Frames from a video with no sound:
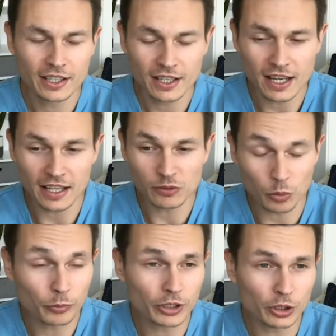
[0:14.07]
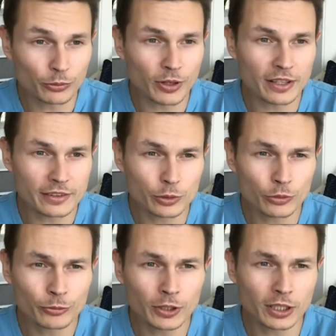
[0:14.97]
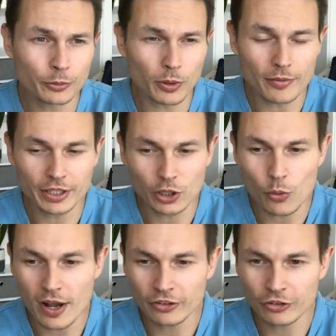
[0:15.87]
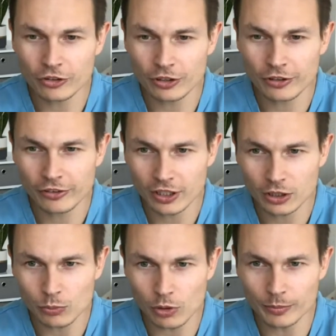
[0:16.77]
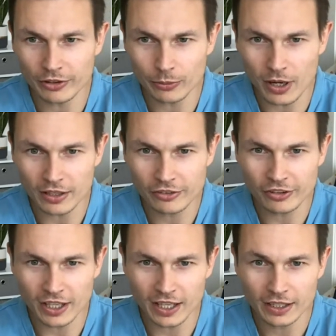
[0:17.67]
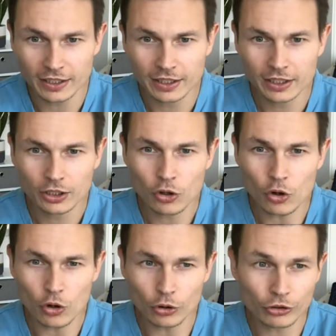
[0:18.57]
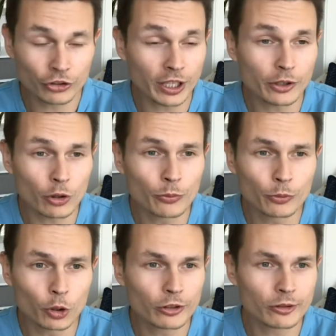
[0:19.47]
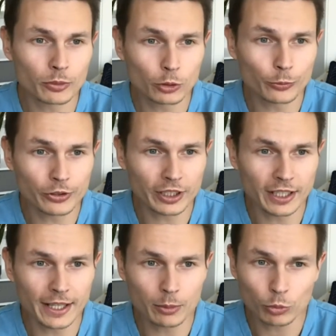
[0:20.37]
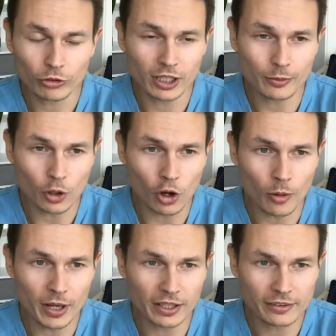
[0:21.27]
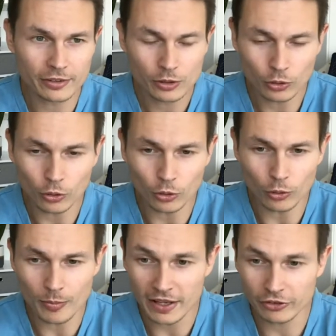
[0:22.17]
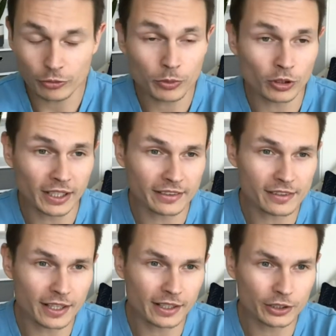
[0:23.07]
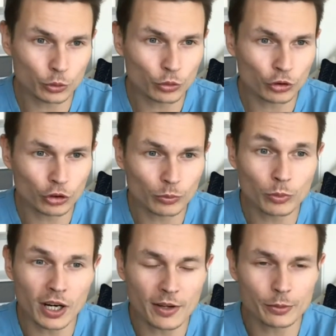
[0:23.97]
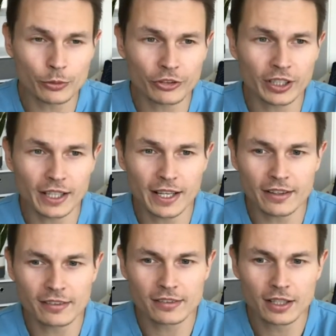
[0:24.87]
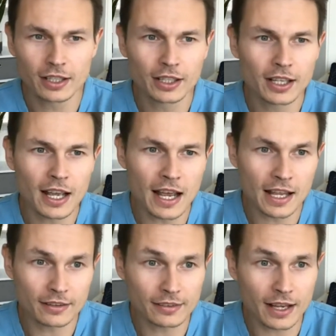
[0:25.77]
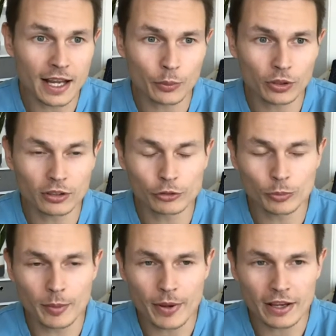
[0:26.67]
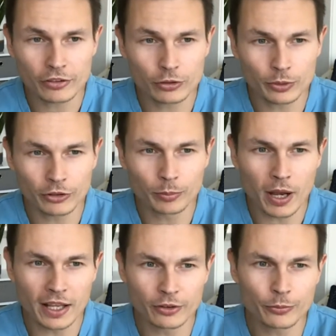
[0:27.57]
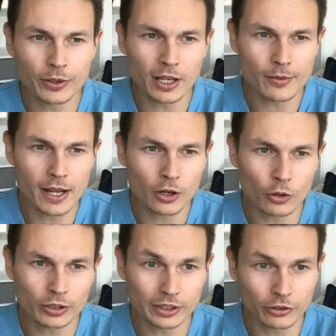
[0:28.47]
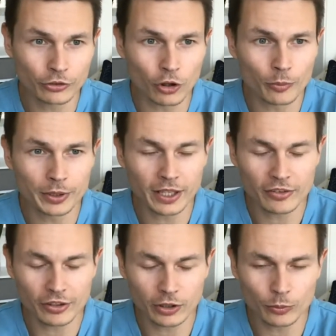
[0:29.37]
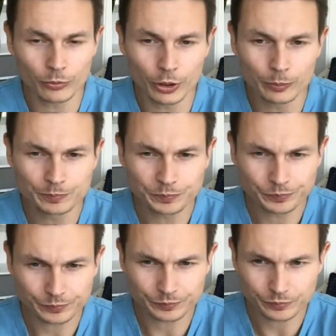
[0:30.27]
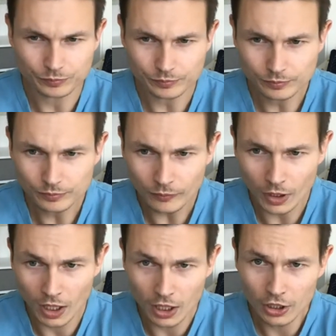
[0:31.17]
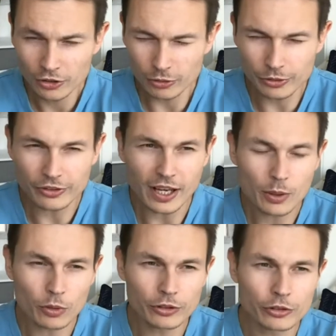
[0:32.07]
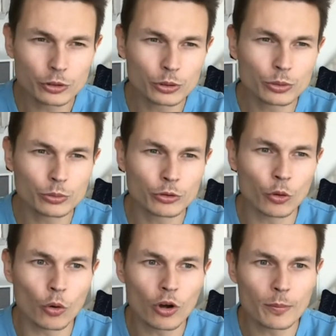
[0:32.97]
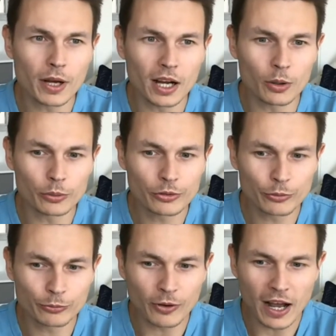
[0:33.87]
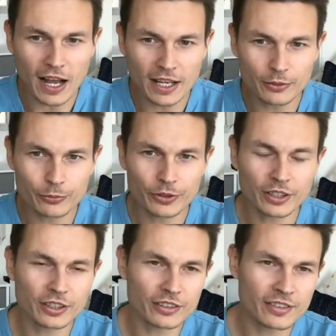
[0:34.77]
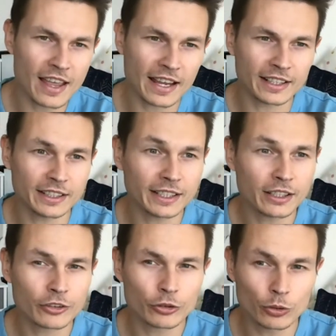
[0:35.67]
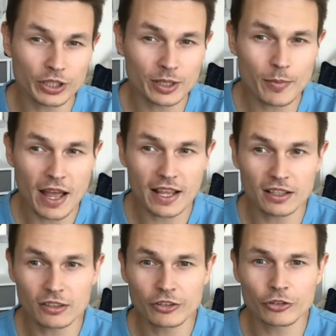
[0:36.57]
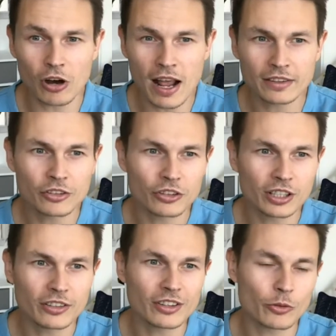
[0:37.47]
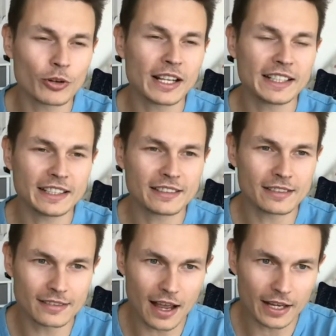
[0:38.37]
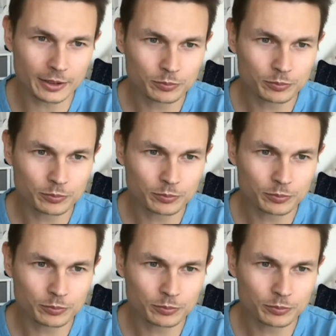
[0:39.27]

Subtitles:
And hopefully you'll find it useful. If you have any questions that you want me to answer or share your own thoughts, I would love to hear them. Just leave a comment or message me on LinkedIn, YouTube, wherever you see this. And yeah, I will do my best to expand further on each topic as they come through. So today I want to talk about 5 techniques or email strategies that really need to die.